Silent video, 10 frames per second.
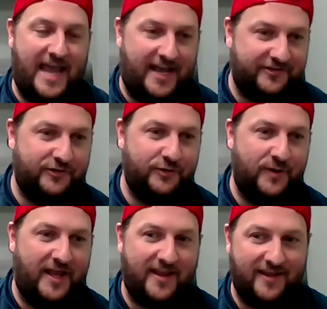cash
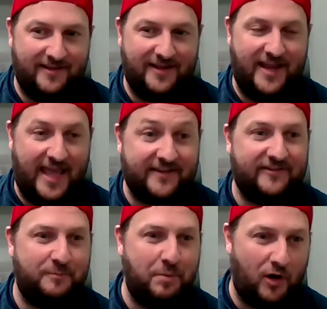to a an
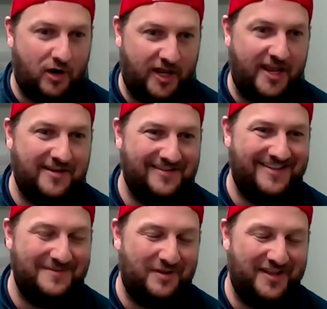ex party,
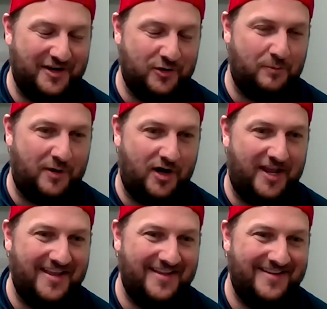political
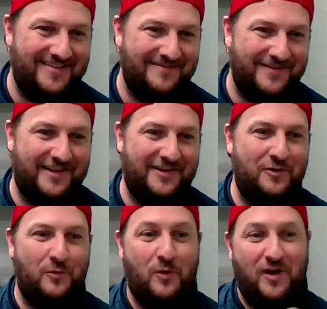party, because I
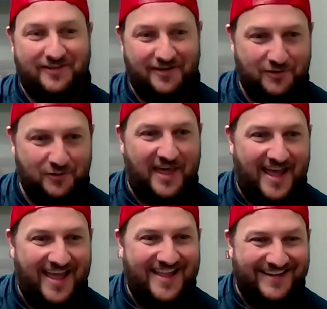don't want to do
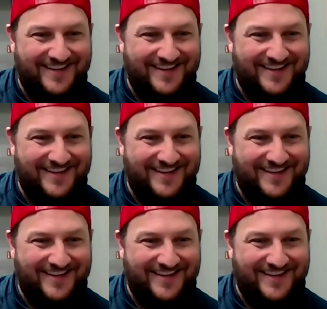that.